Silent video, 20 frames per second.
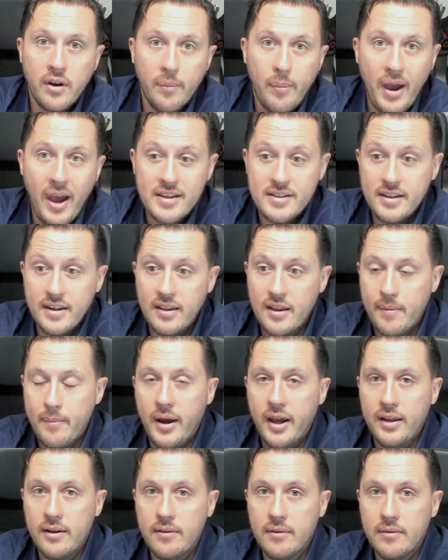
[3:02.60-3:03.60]
capacity that
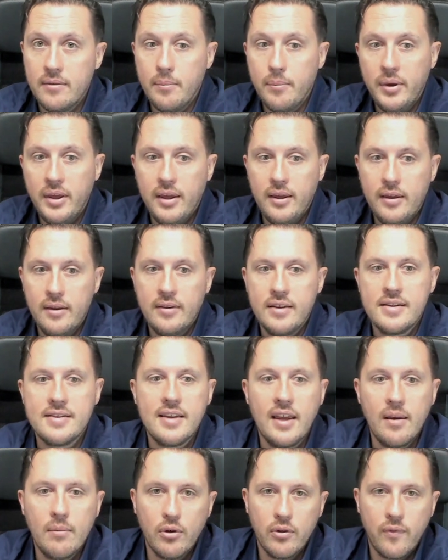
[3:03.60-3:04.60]
might be
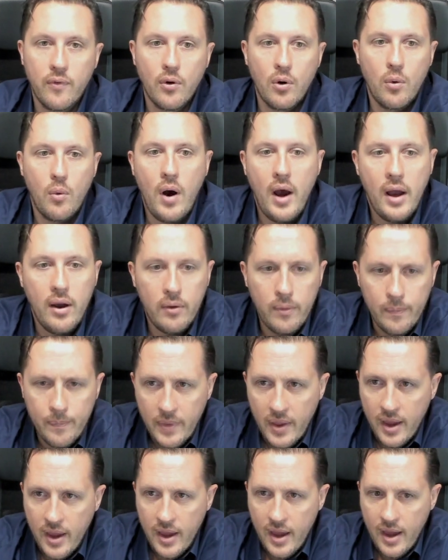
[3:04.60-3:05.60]
disabled for a while,
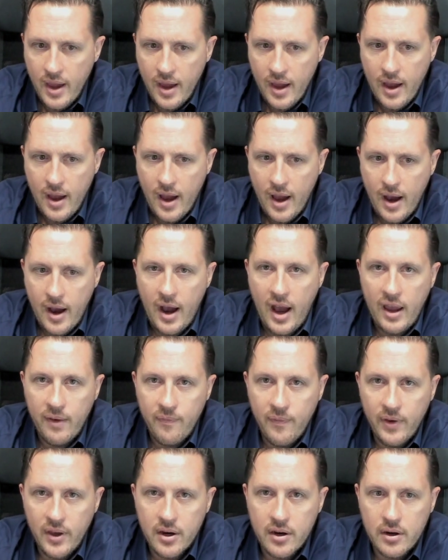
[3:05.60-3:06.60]
I
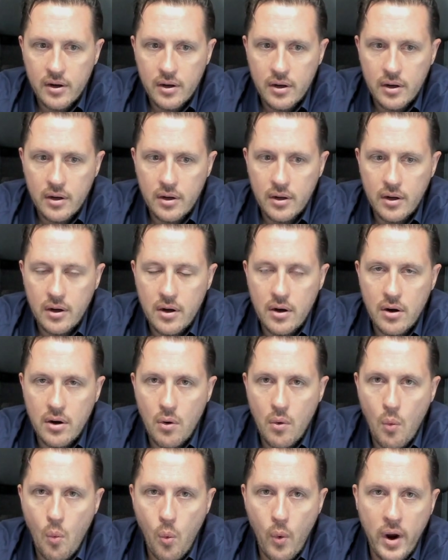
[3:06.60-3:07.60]
figure
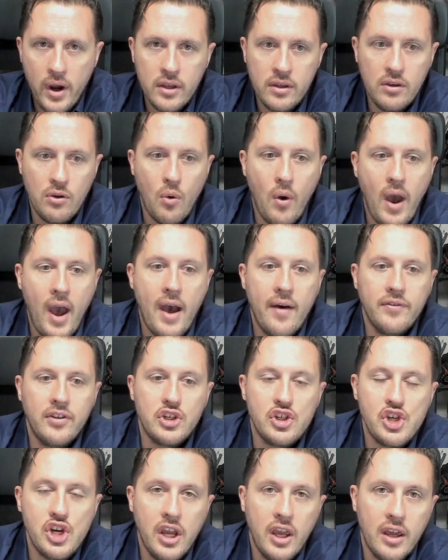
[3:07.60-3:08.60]
when you have the
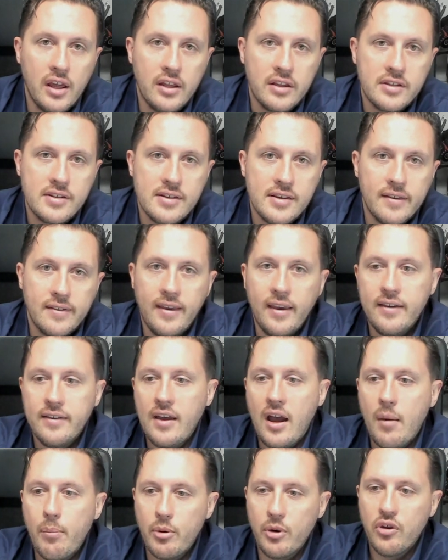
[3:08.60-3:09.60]
chance, take the
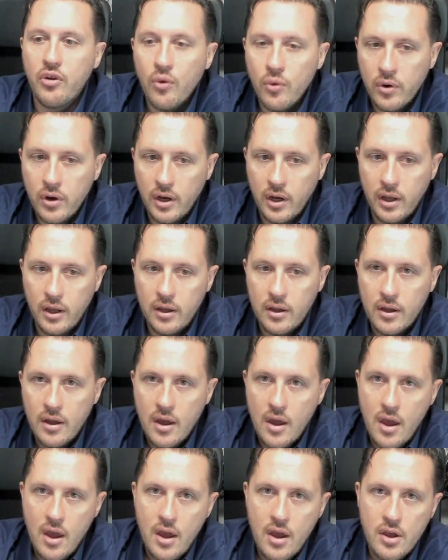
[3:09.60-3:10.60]
opportunity.
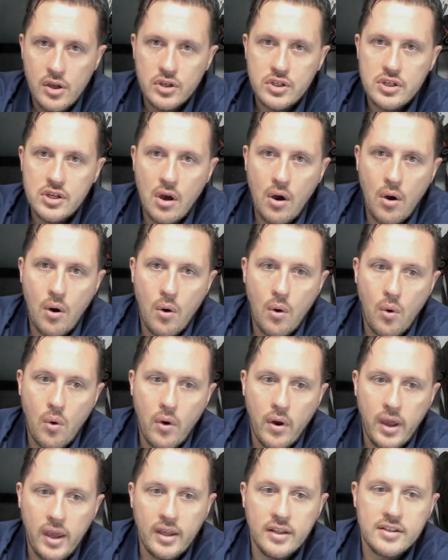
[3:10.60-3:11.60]

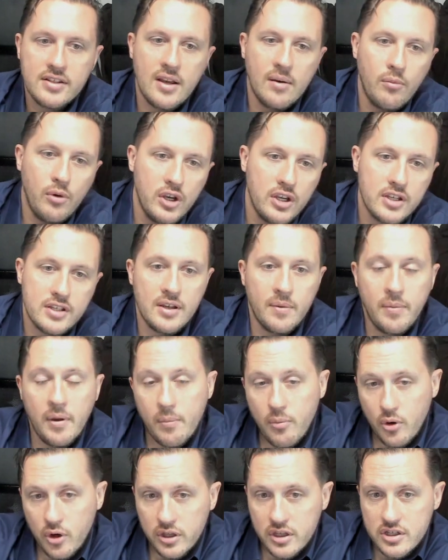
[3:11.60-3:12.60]
So, in some ways, some
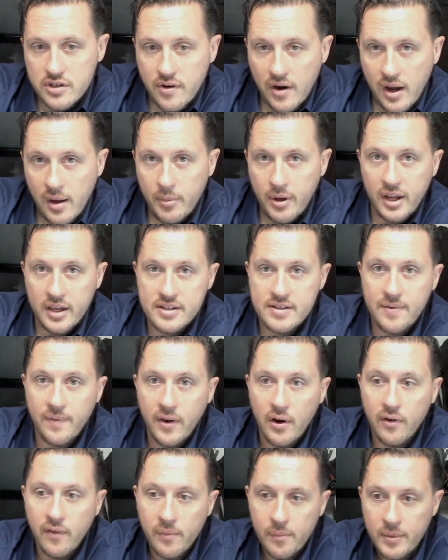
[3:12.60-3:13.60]
people could describe it as
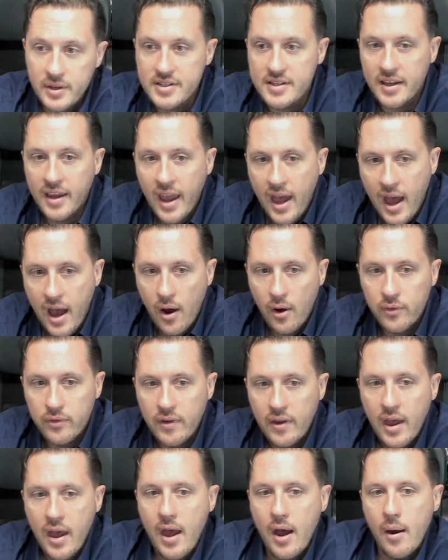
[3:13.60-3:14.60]
fear of missing out,
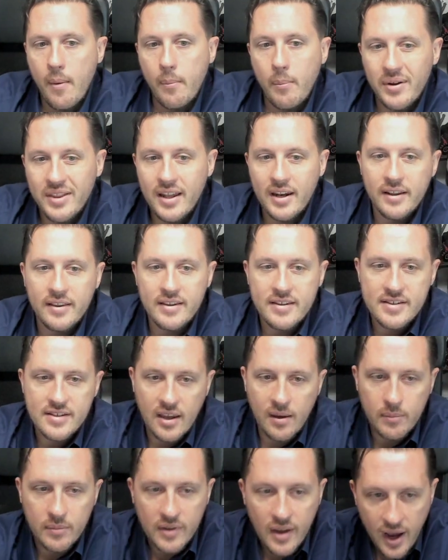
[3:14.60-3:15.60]
but then at the
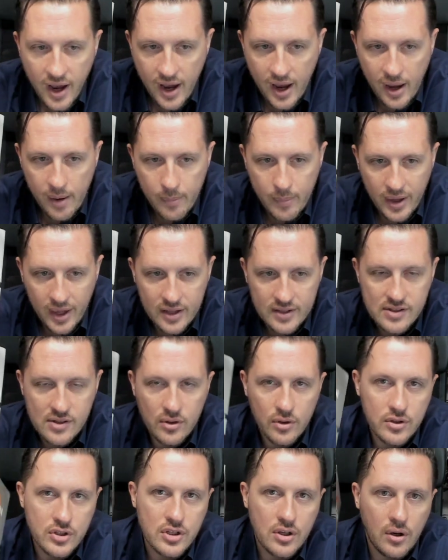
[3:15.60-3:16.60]
same time, it's
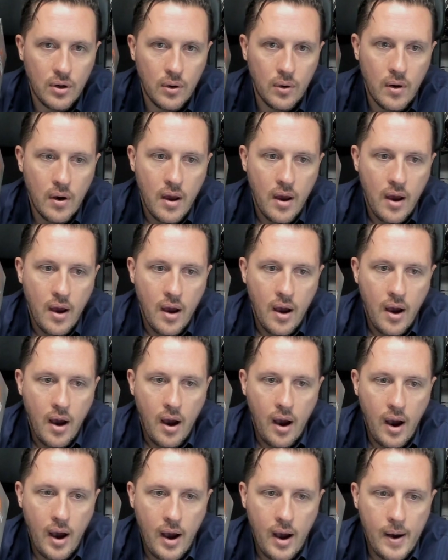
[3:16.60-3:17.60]
also,
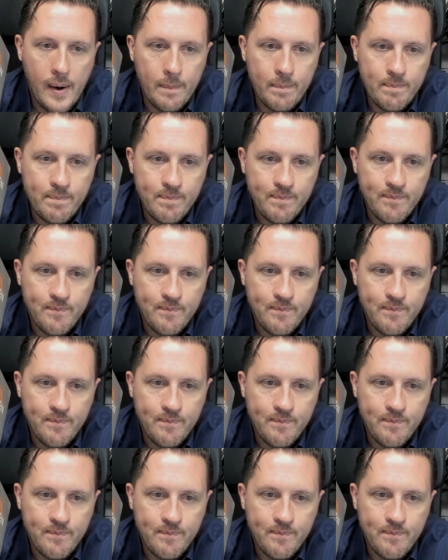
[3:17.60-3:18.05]
um,